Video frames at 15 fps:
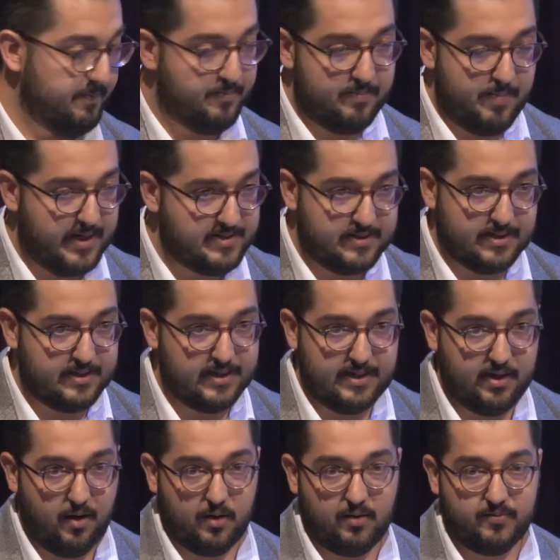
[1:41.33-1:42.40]
Basically,
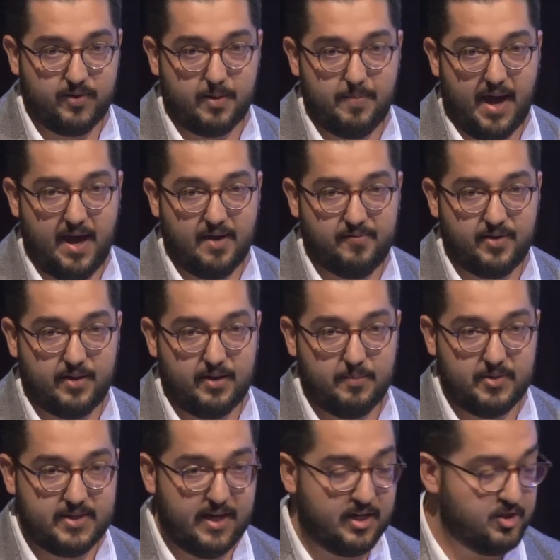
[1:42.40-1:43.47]
all of them have a
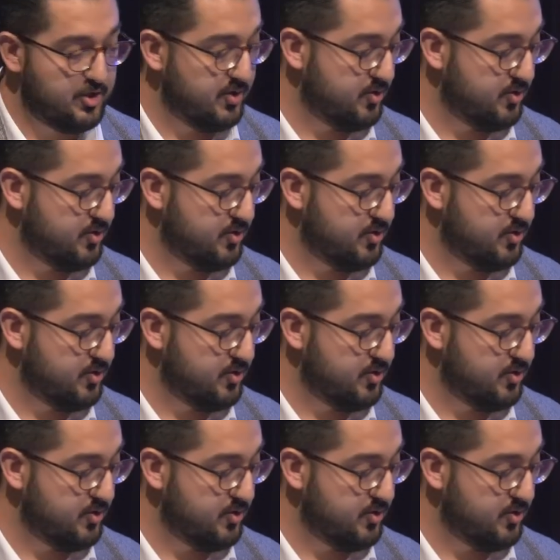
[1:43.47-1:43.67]
limitation,